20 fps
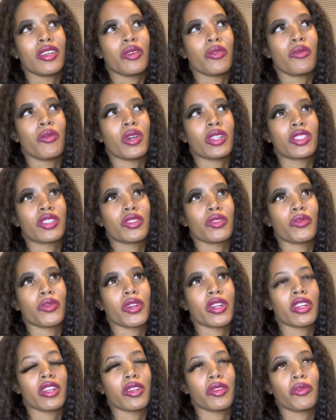what's the
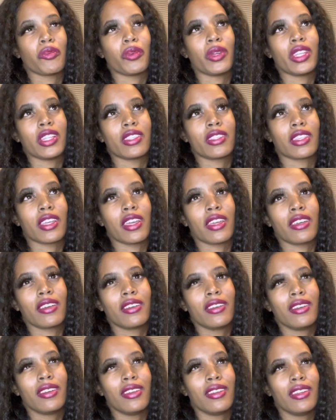word when it's like
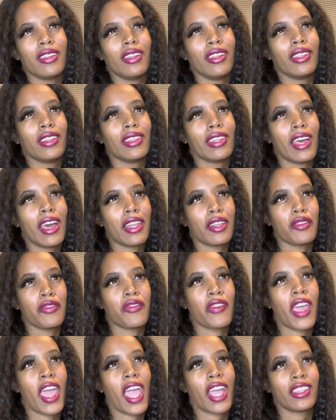not a
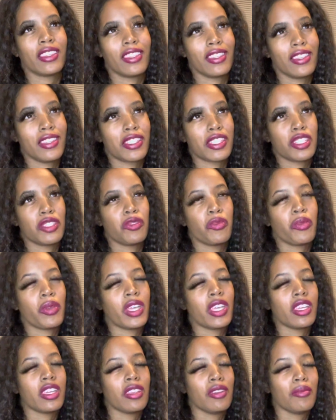fact and it's an
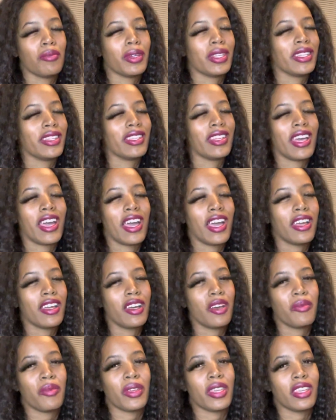opinion, but not
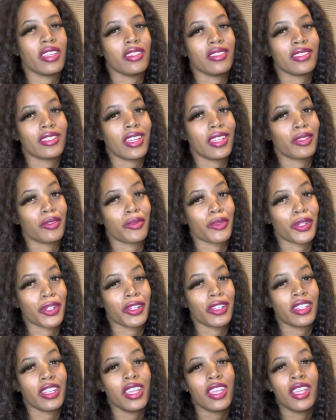opinion's not the
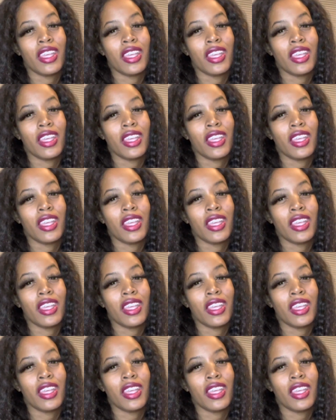word.